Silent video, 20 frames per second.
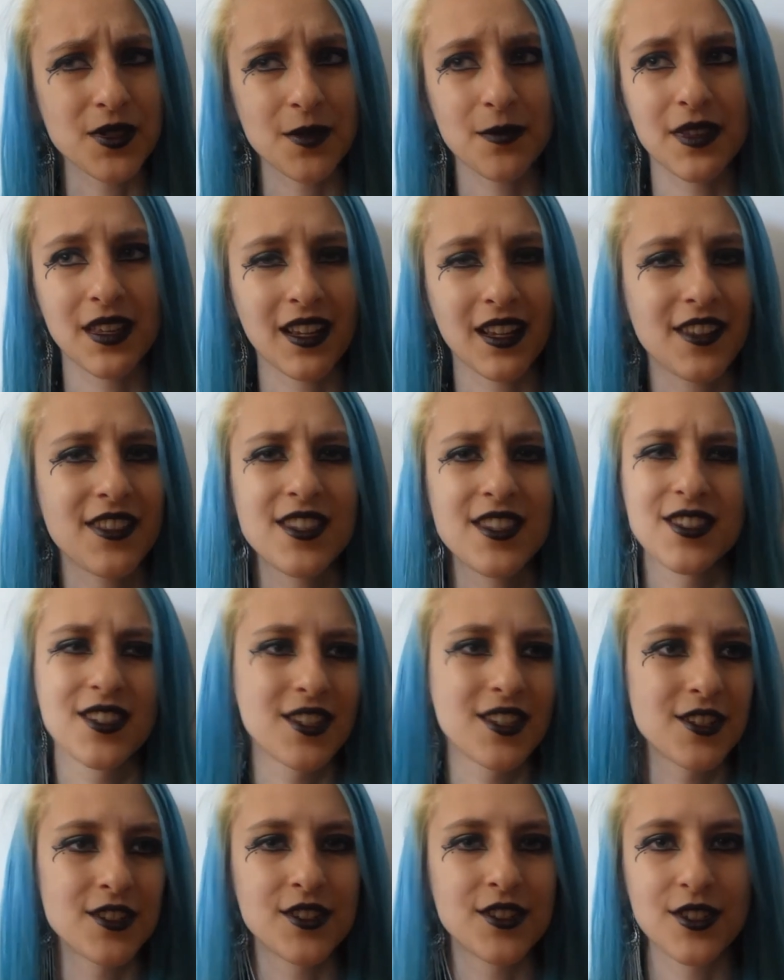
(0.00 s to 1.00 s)
something like this?
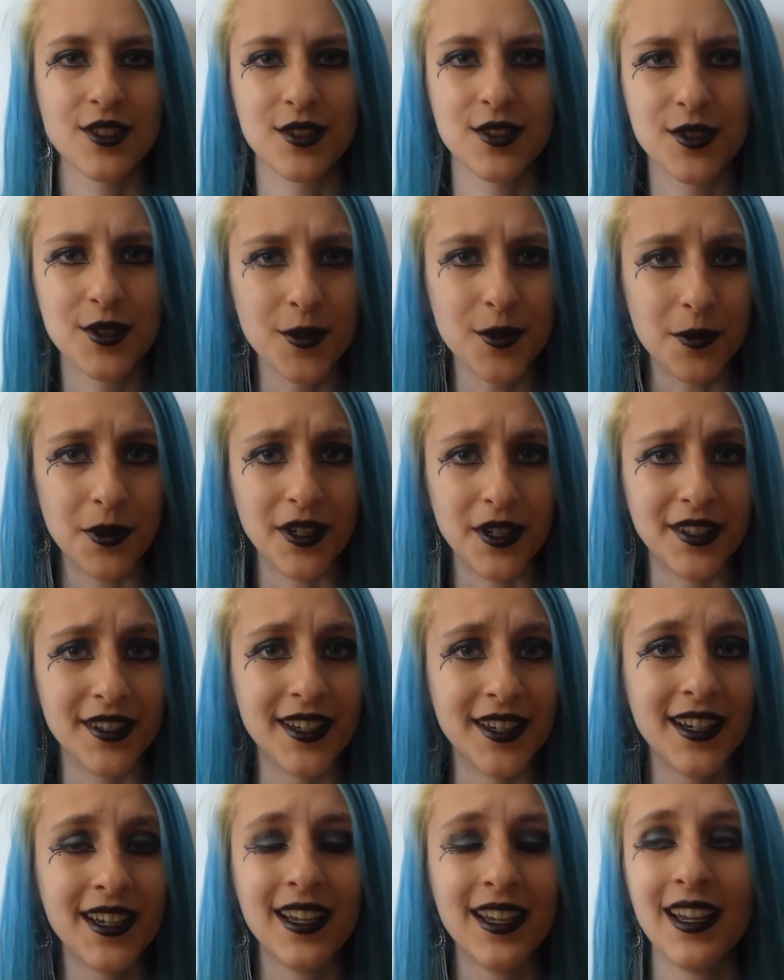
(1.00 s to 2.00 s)
This is just stupid.